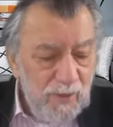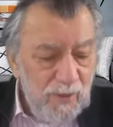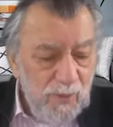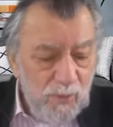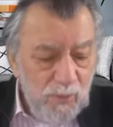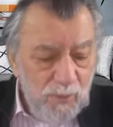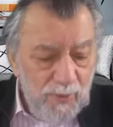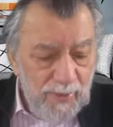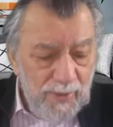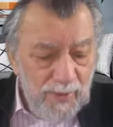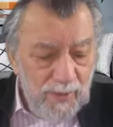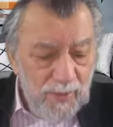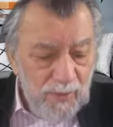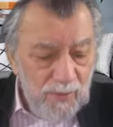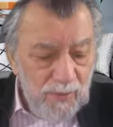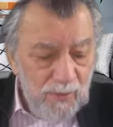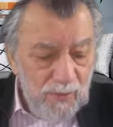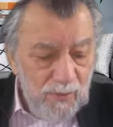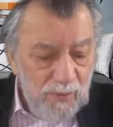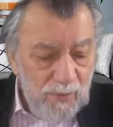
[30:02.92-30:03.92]
where
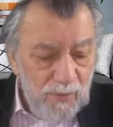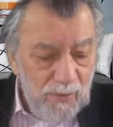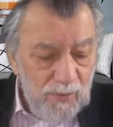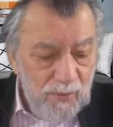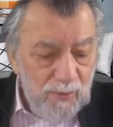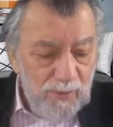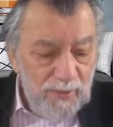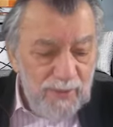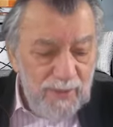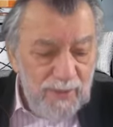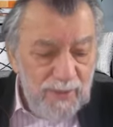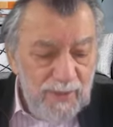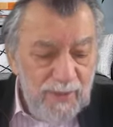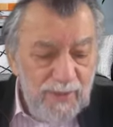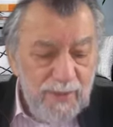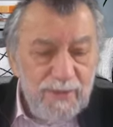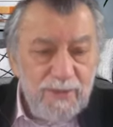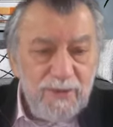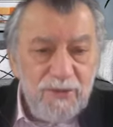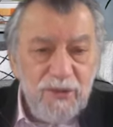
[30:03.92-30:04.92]
we
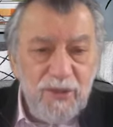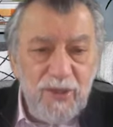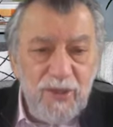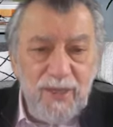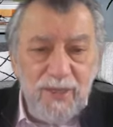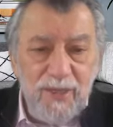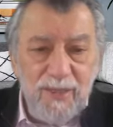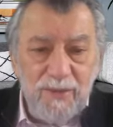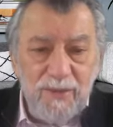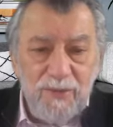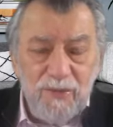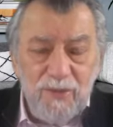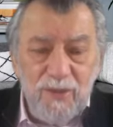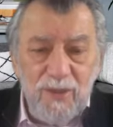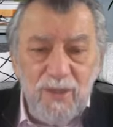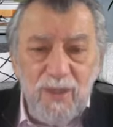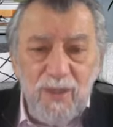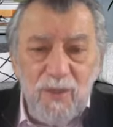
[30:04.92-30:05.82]
change.